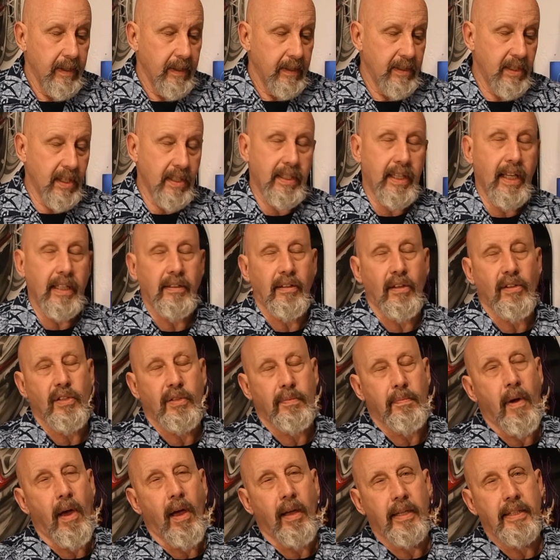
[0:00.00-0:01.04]
just get the
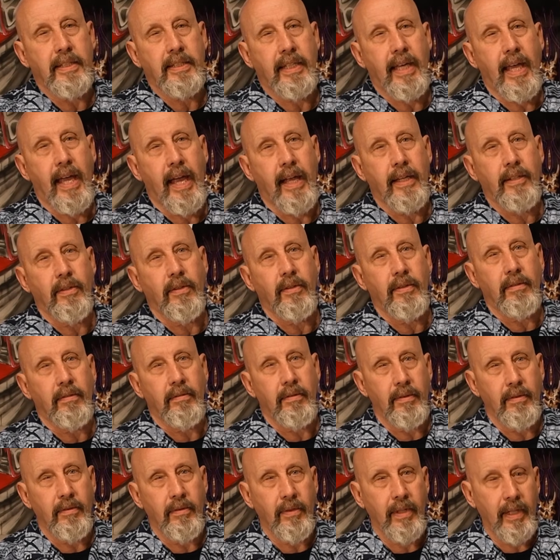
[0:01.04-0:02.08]
smallest can
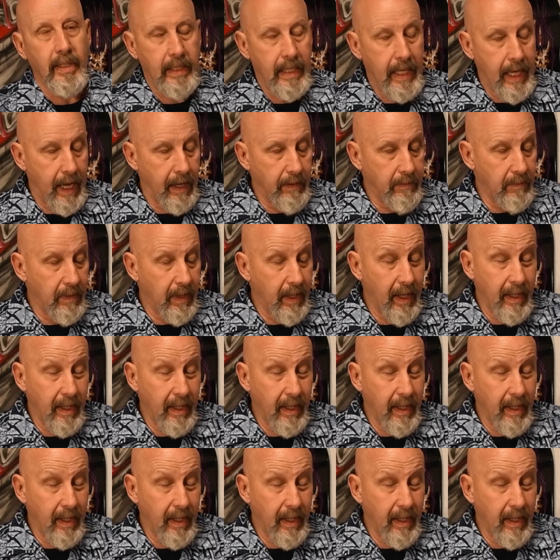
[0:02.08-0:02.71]
you can get.